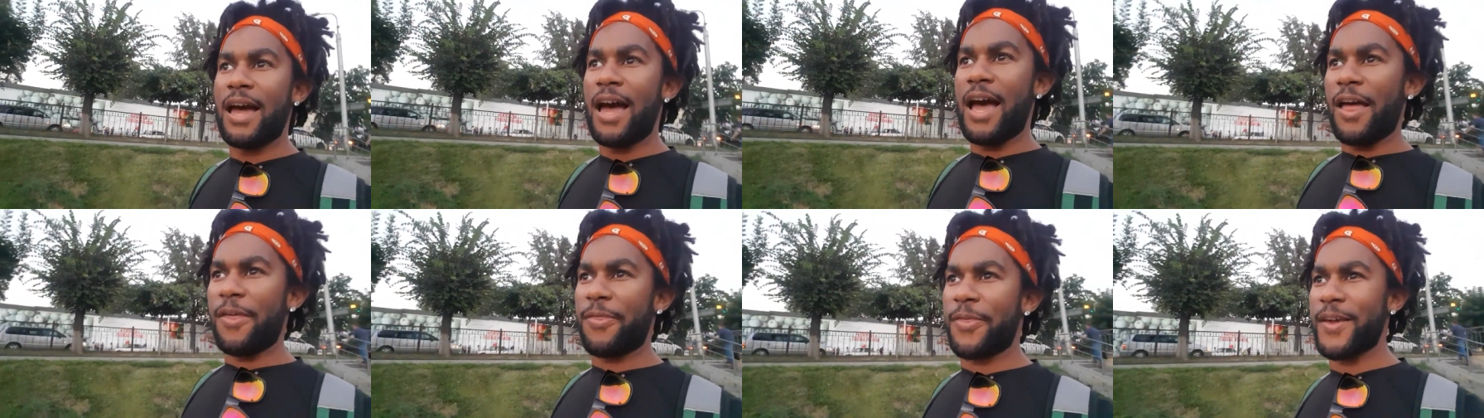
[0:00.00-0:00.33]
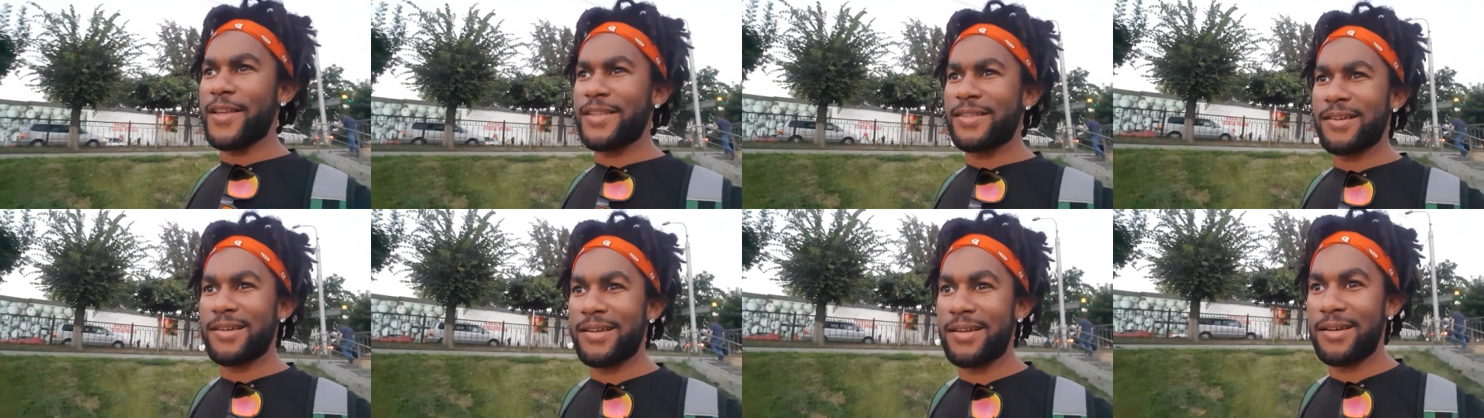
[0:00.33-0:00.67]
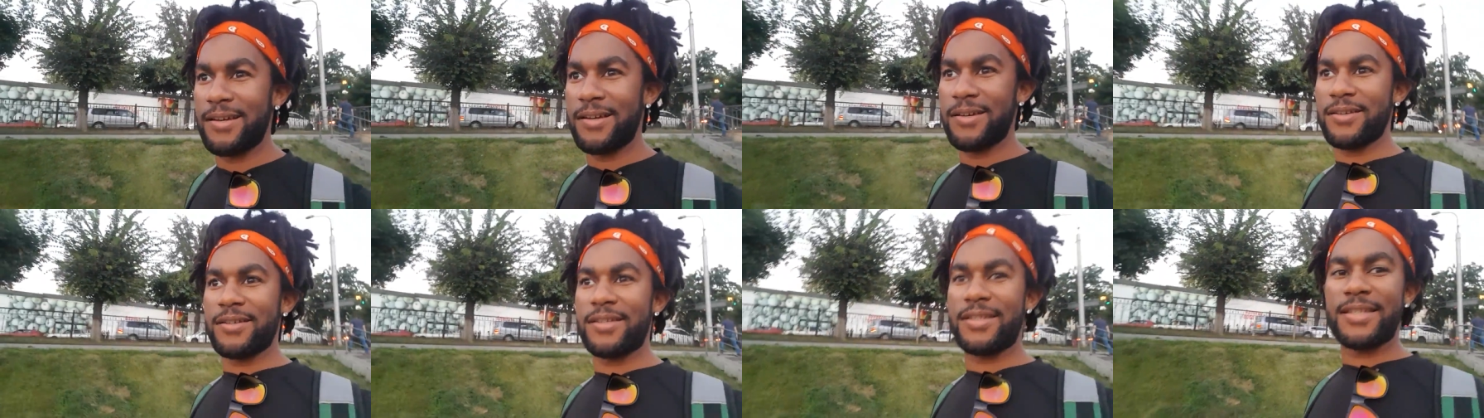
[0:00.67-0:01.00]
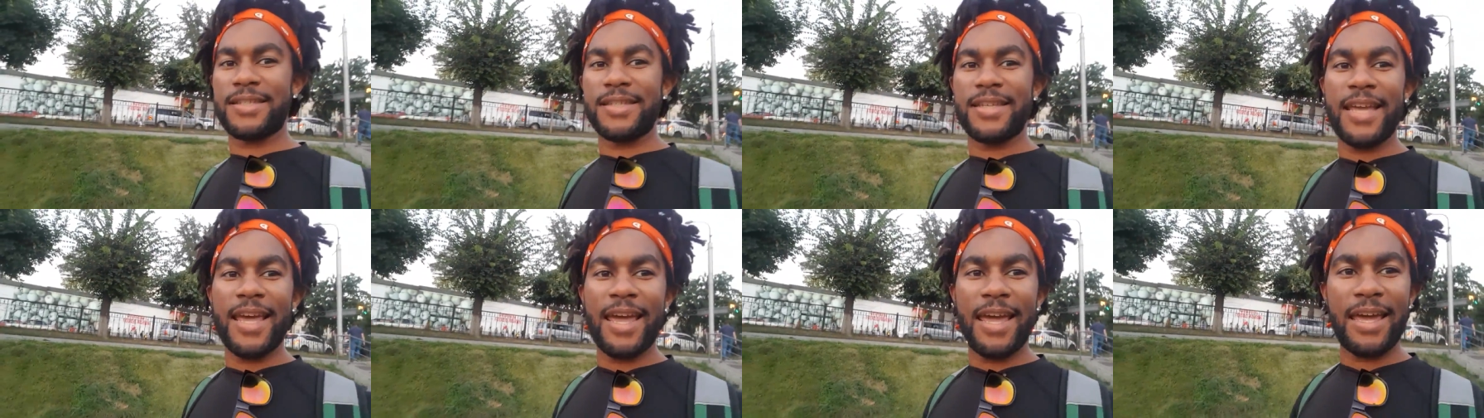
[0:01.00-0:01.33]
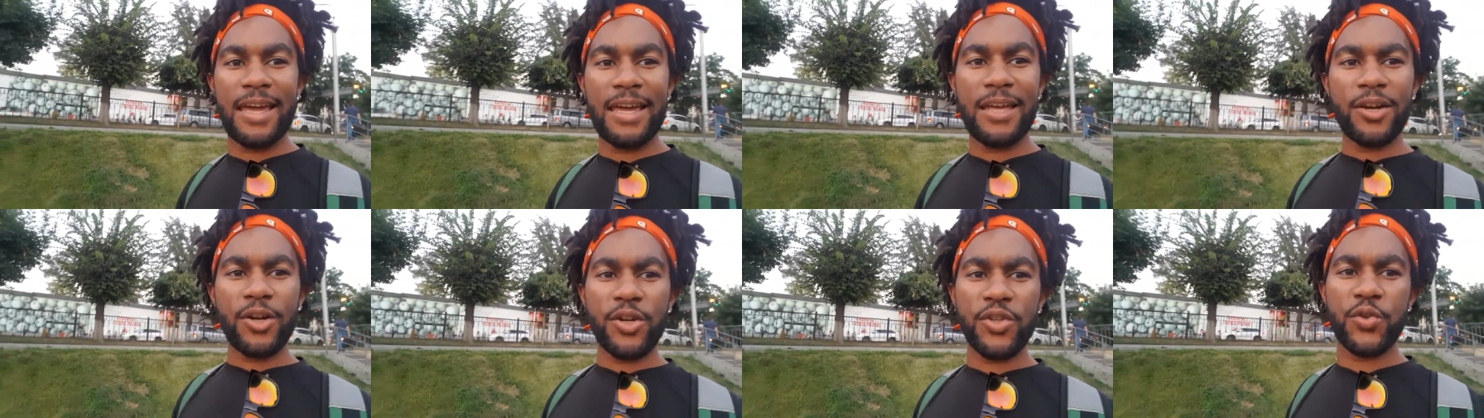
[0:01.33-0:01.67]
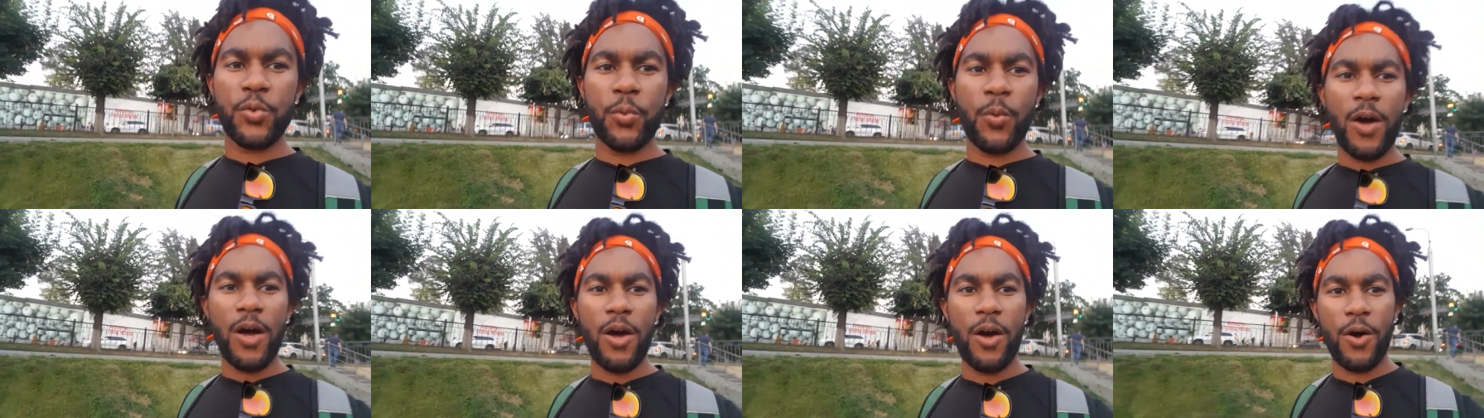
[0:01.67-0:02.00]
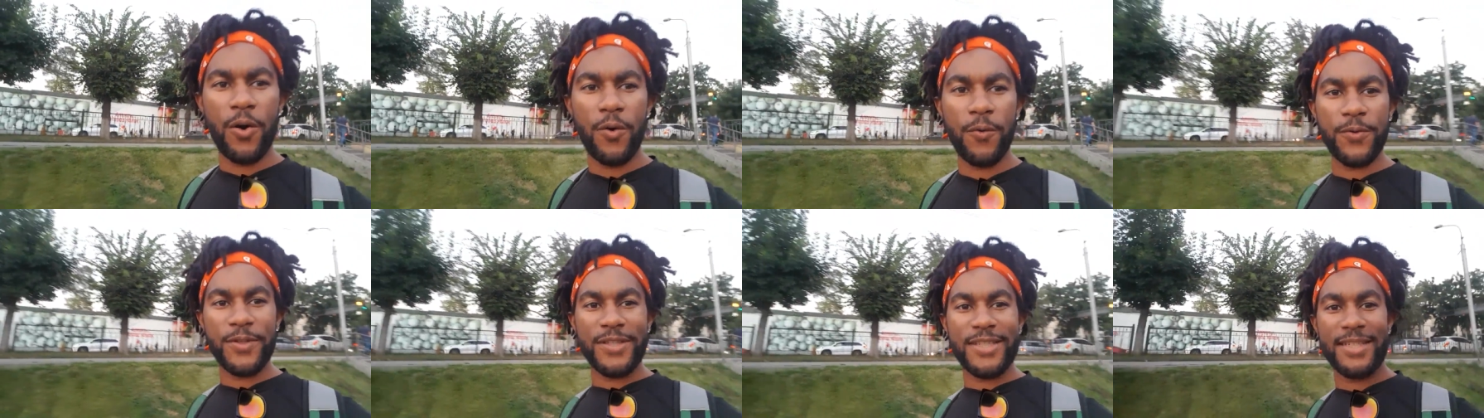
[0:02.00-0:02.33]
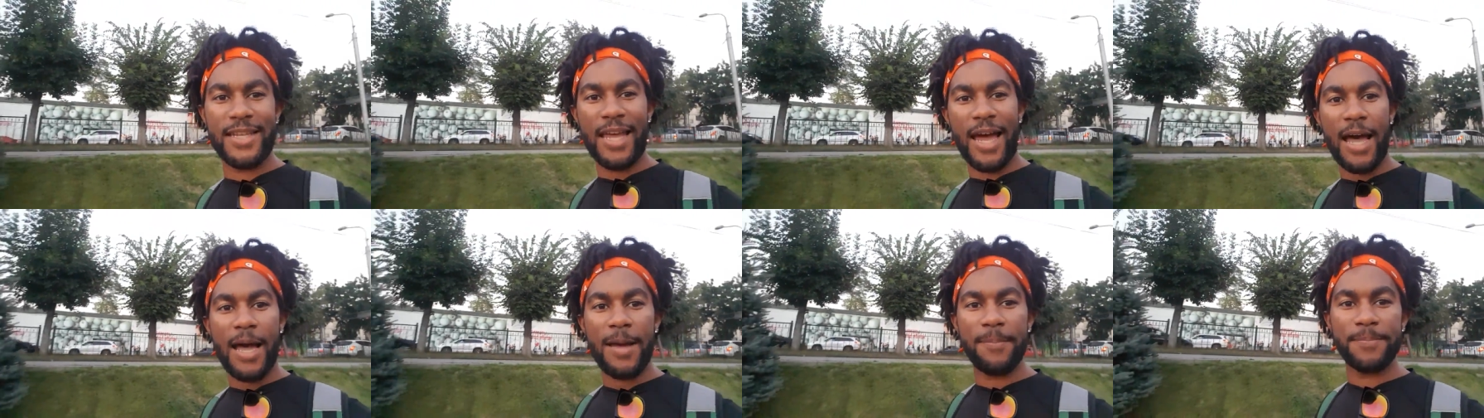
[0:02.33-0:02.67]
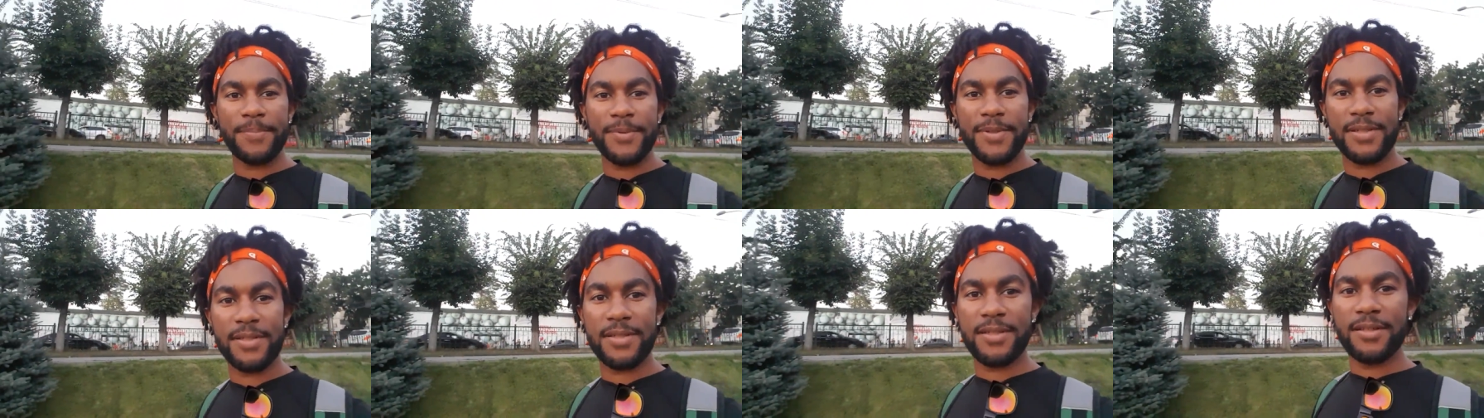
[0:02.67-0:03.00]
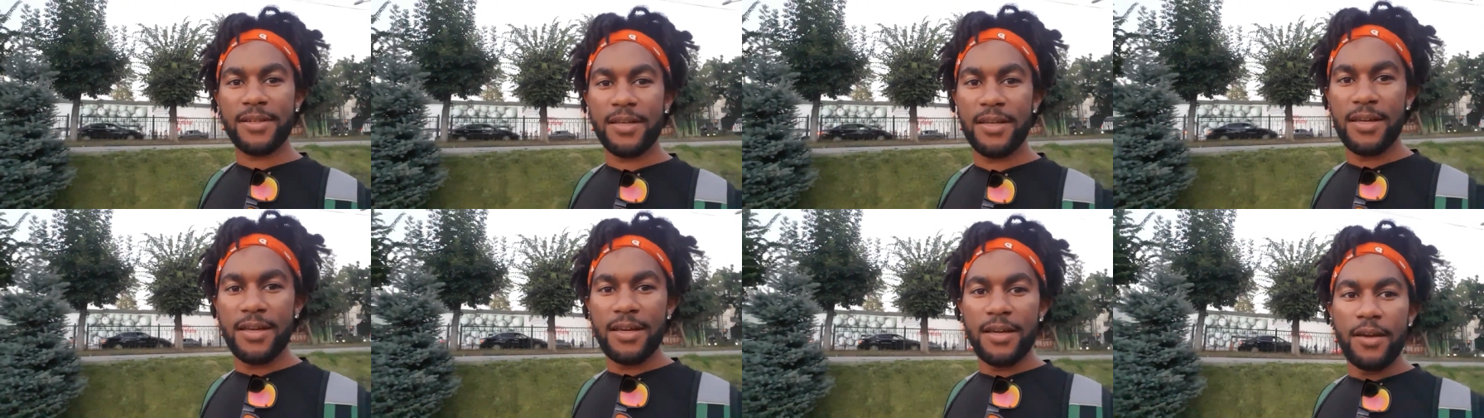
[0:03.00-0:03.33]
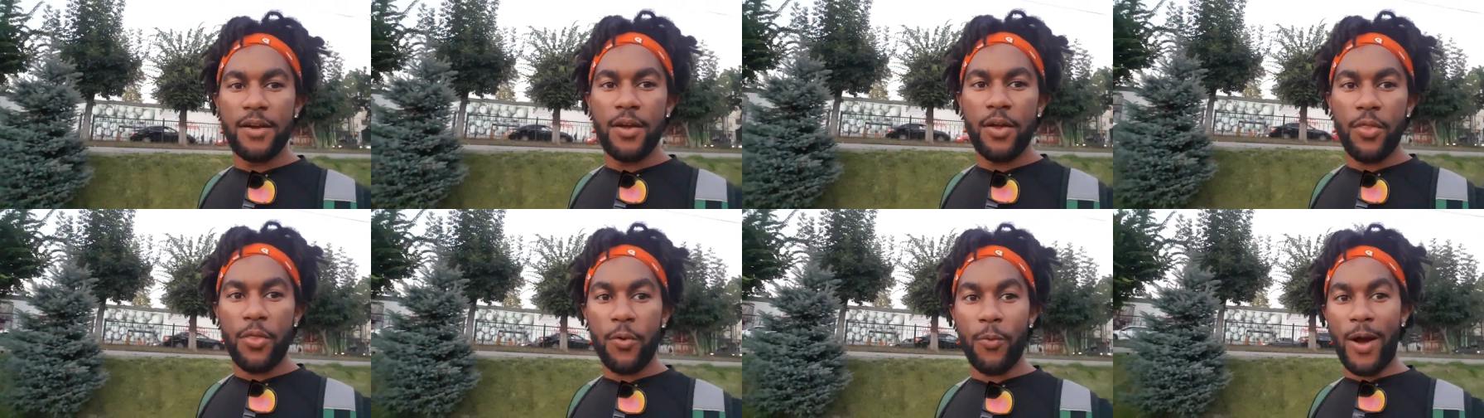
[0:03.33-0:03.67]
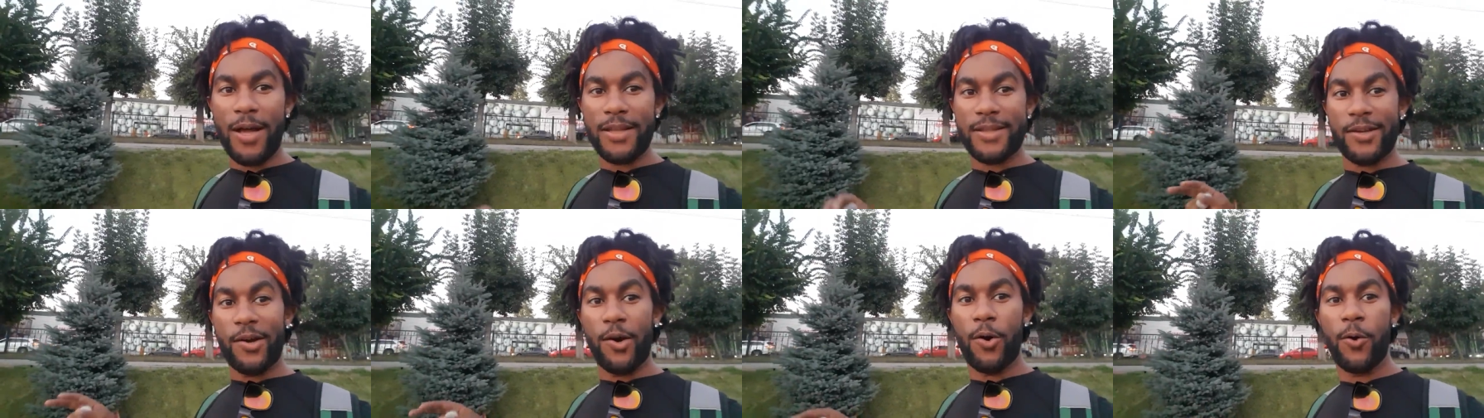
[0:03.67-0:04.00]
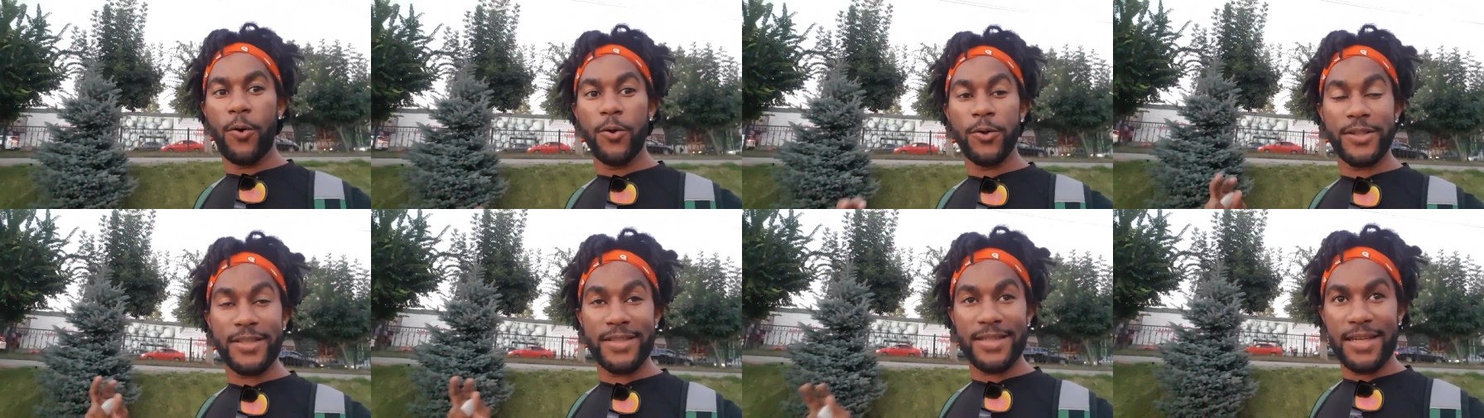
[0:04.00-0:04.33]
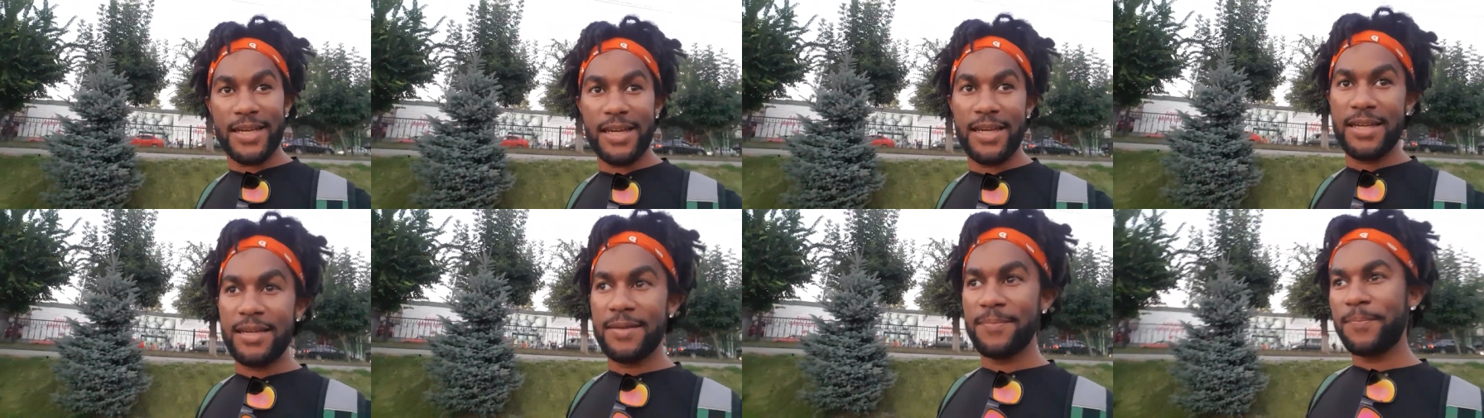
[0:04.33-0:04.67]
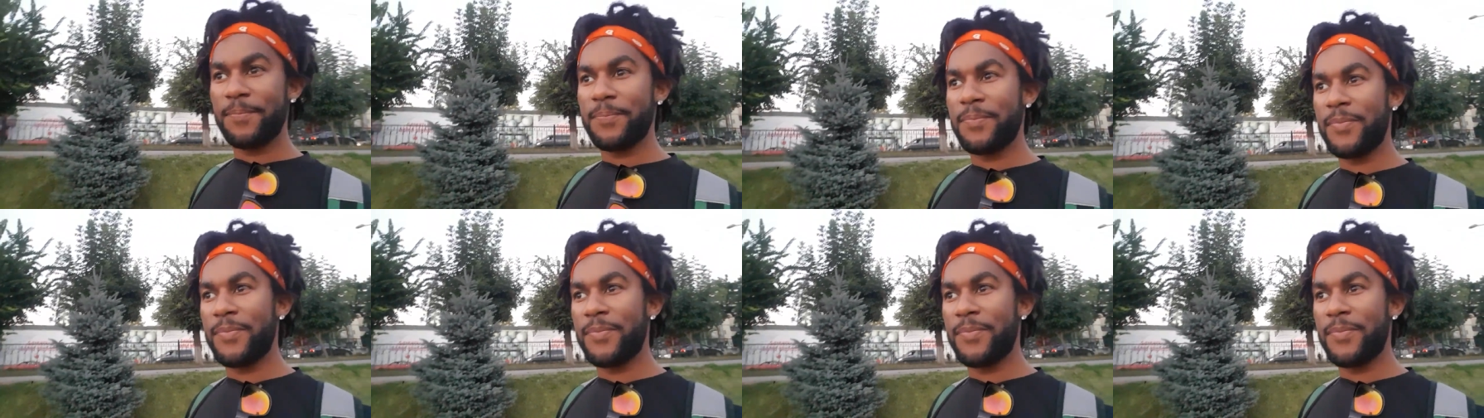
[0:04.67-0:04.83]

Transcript: I think there's 10 or 12 stops throughout the whole city.